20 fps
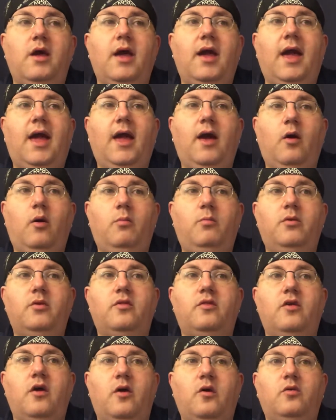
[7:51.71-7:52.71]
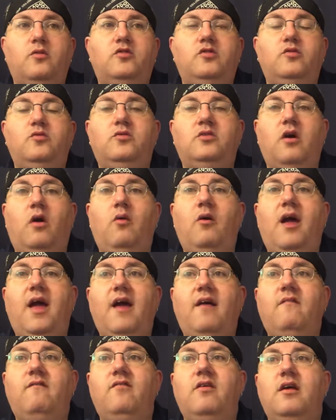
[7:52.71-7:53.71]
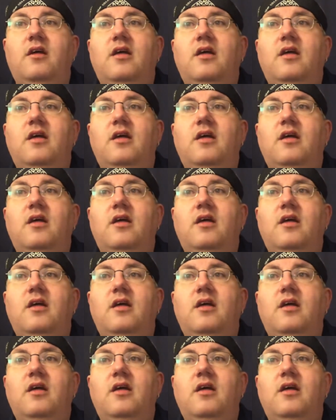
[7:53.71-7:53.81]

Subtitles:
help those who don't have